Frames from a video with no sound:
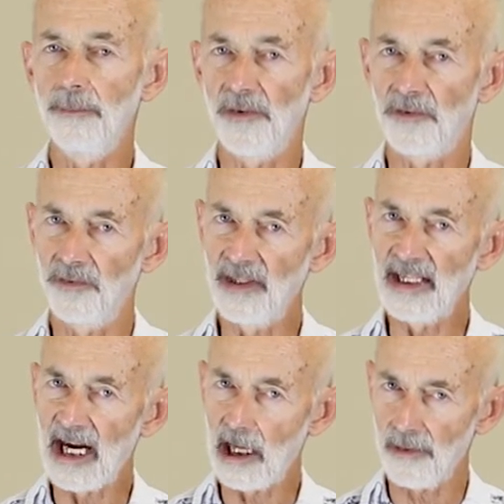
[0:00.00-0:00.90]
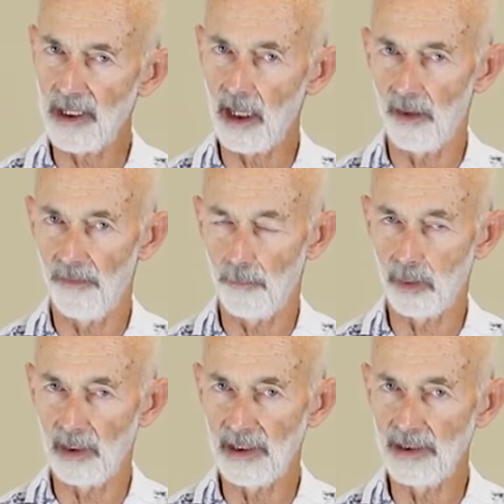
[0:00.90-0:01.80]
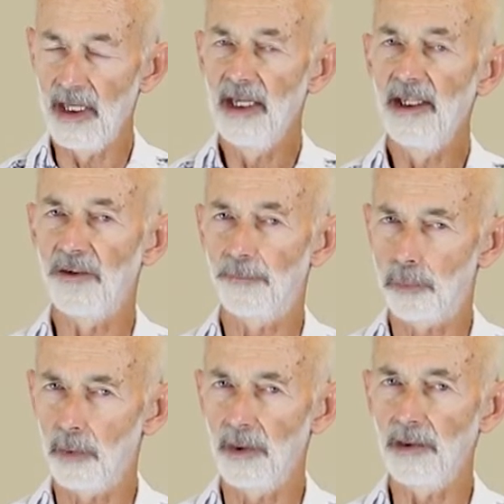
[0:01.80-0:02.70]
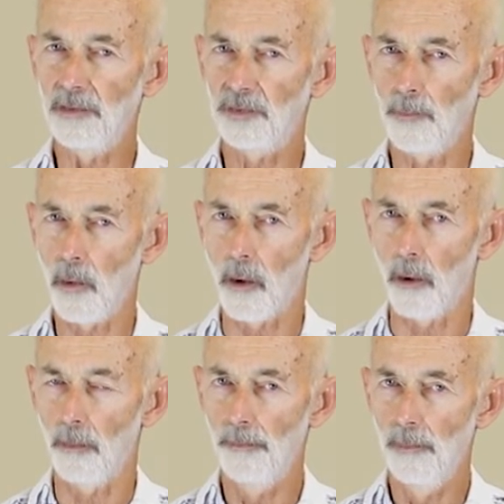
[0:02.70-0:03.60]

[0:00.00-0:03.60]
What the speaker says: the area of the blade is pretty small.